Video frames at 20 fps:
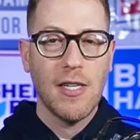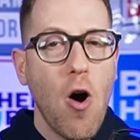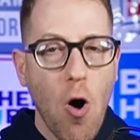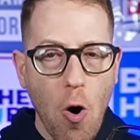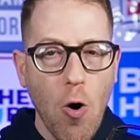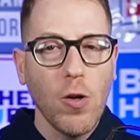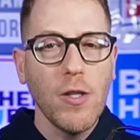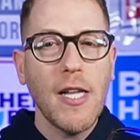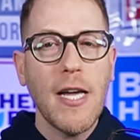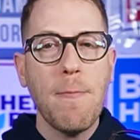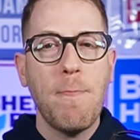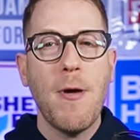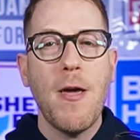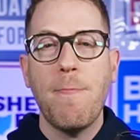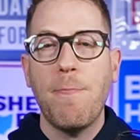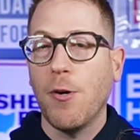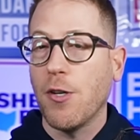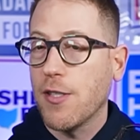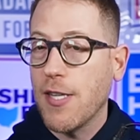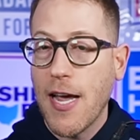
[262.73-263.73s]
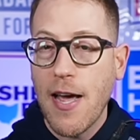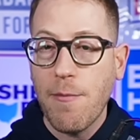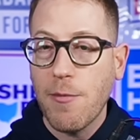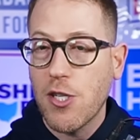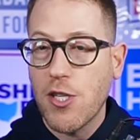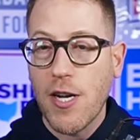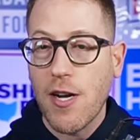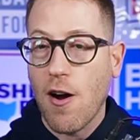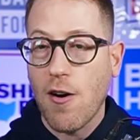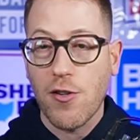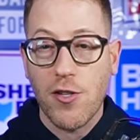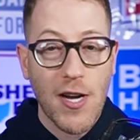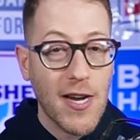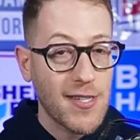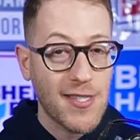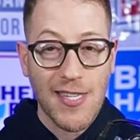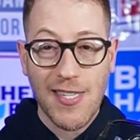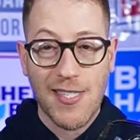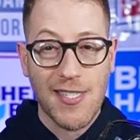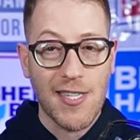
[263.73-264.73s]
The only people damaging our
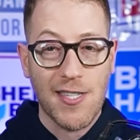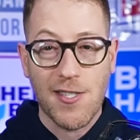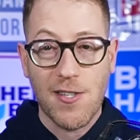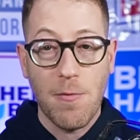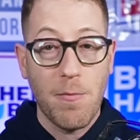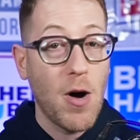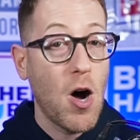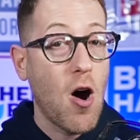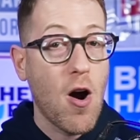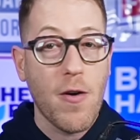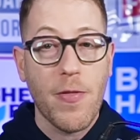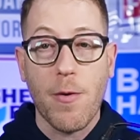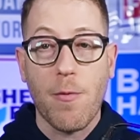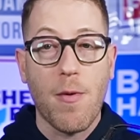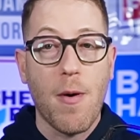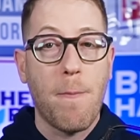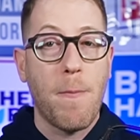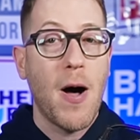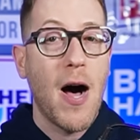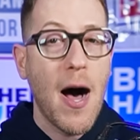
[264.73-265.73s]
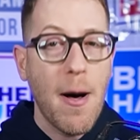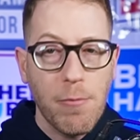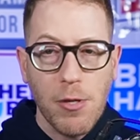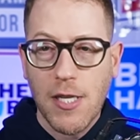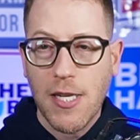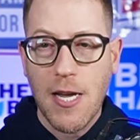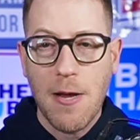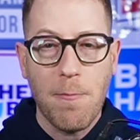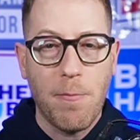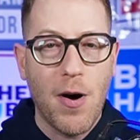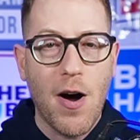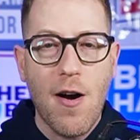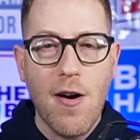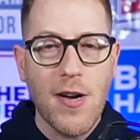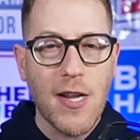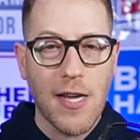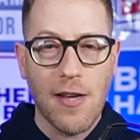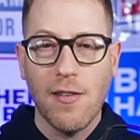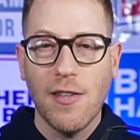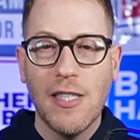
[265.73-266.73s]
justice system are the Republican
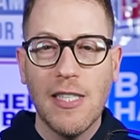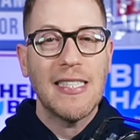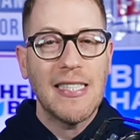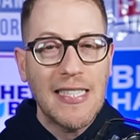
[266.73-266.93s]
Party.